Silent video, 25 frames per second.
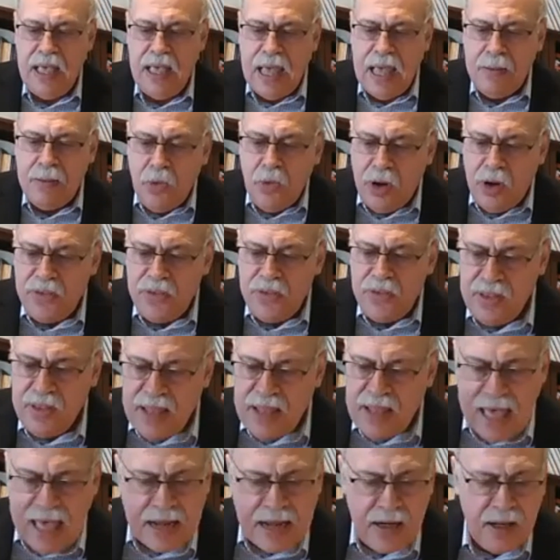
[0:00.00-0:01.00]
and more than
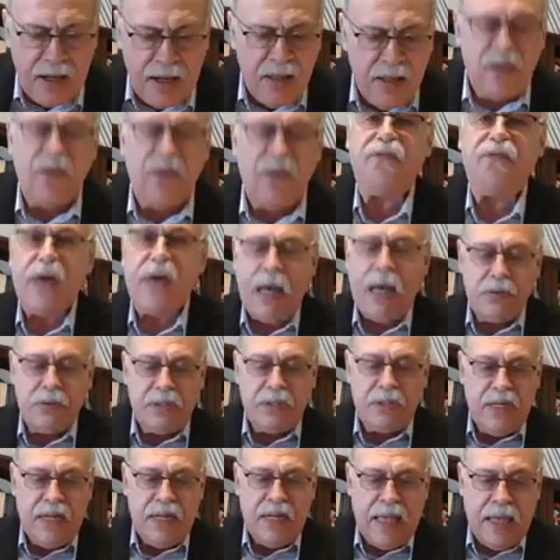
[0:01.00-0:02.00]
that, the
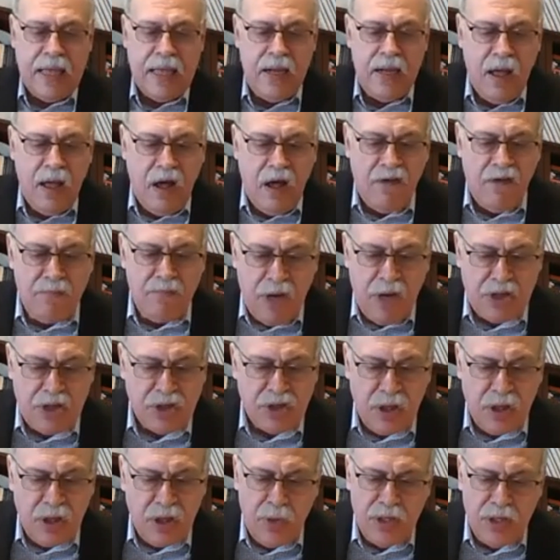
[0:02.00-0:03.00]
fountainhead of
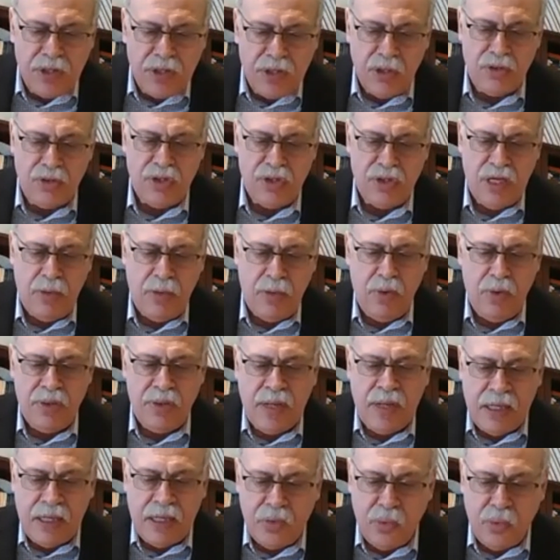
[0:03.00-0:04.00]
much that we associate with
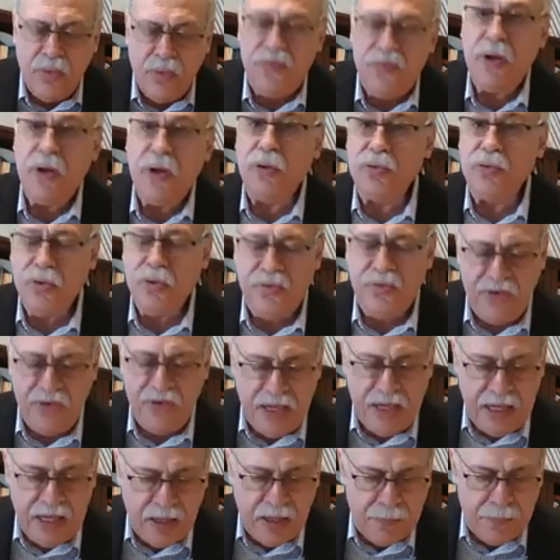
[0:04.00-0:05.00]

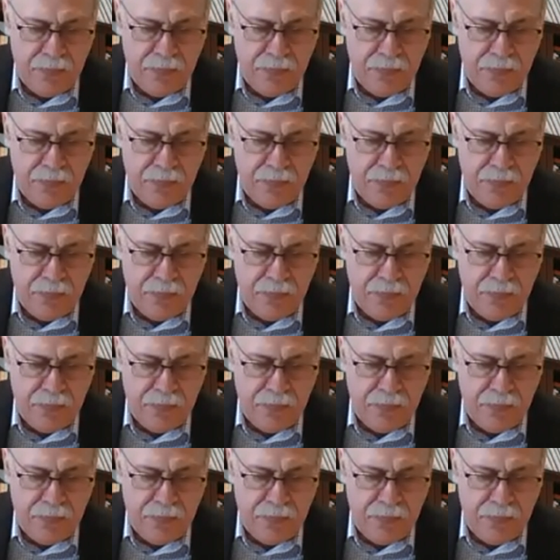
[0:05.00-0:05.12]
Naturphilosophie.